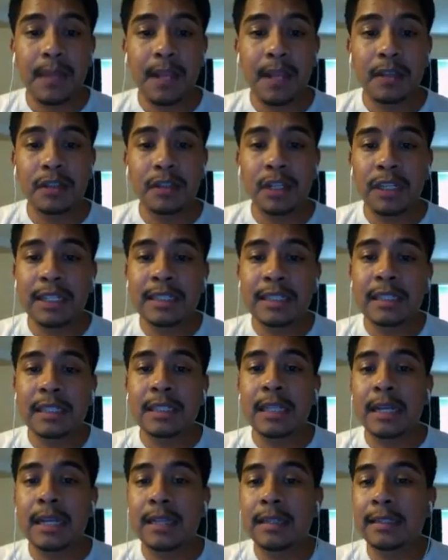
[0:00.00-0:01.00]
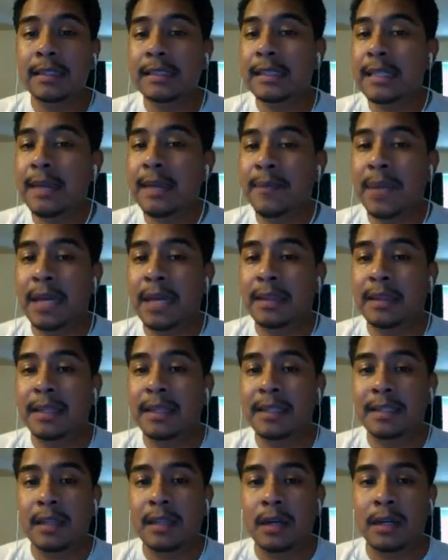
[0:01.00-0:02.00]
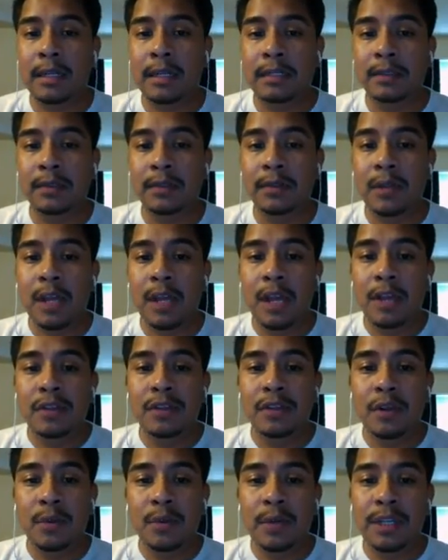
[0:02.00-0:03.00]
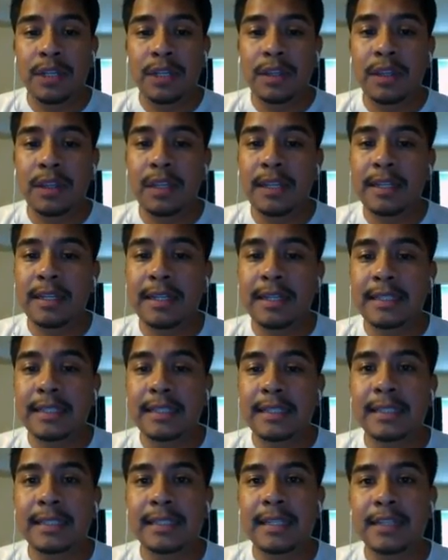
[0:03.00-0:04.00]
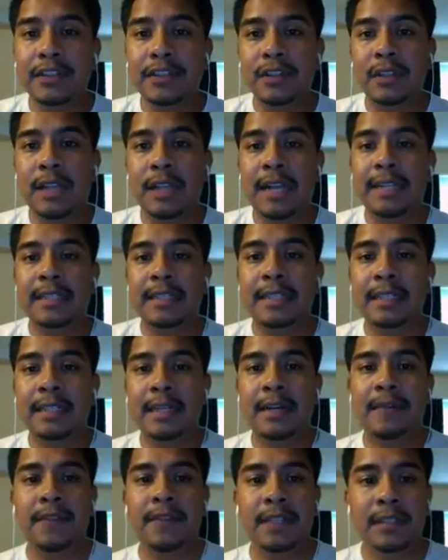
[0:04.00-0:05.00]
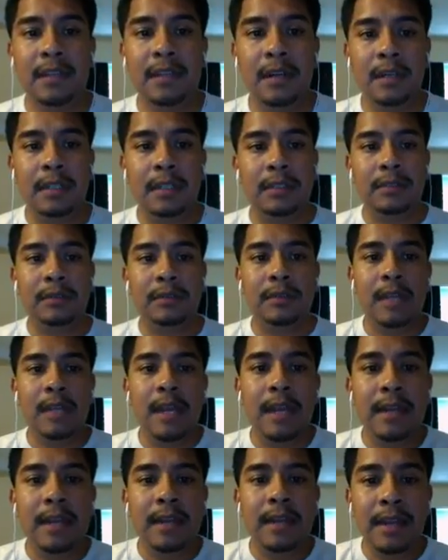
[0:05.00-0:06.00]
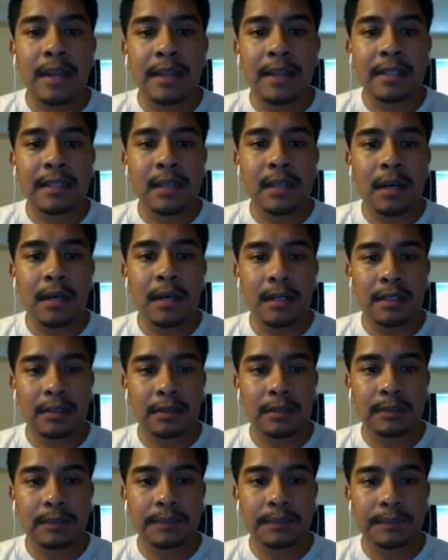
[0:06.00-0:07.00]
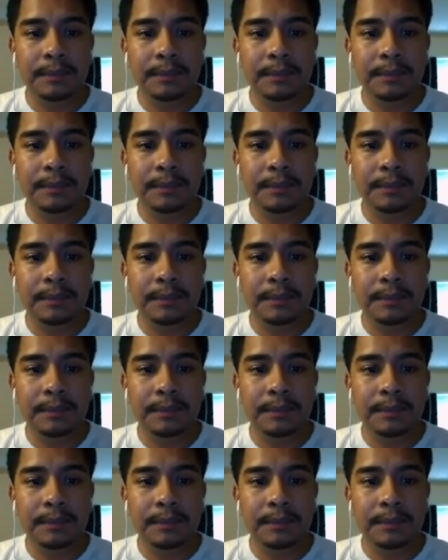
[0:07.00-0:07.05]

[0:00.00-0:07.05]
So let's see about this article. So what do you think is the central idea of this article? Now this article